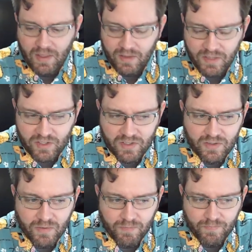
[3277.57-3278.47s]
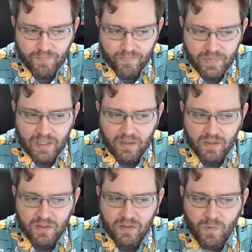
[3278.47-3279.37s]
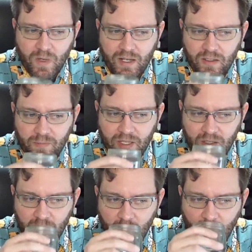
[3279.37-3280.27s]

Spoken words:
Glitches are wild, man.